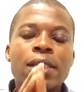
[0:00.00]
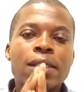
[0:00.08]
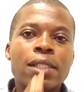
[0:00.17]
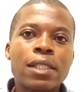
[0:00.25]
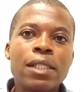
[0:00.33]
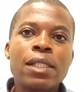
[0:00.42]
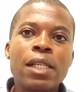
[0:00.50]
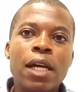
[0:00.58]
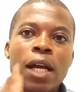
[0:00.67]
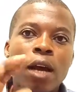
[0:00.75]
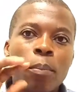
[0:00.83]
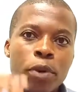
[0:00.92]
Still,
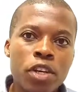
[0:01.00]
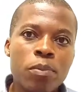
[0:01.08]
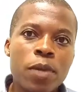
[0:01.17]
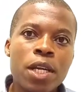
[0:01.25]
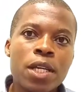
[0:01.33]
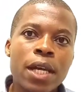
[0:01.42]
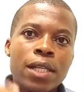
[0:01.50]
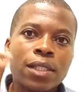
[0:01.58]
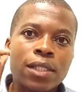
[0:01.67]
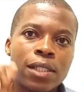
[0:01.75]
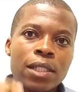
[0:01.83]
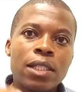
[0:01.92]
print media
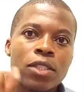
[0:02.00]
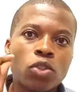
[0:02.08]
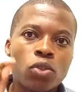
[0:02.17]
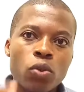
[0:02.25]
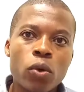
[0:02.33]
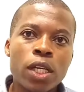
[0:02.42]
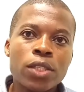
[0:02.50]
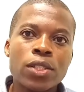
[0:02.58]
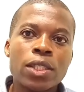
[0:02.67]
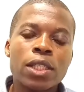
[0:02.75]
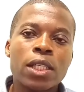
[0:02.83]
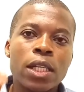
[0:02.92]
is still the
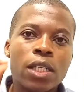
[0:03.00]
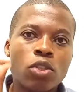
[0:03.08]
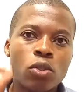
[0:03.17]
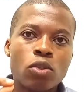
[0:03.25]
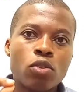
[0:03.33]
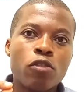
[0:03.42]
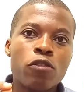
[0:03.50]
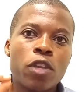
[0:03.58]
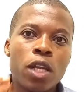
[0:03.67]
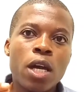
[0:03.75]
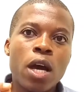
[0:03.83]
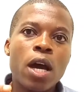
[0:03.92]
strongest source
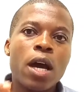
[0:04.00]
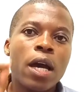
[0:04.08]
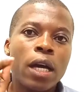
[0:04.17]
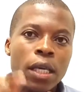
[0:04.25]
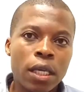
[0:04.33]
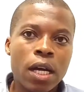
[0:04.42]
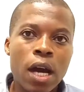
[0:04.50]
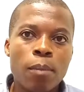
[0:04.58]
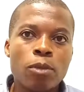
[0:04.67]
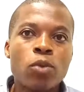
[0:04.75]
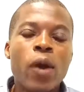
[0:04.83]
of their income.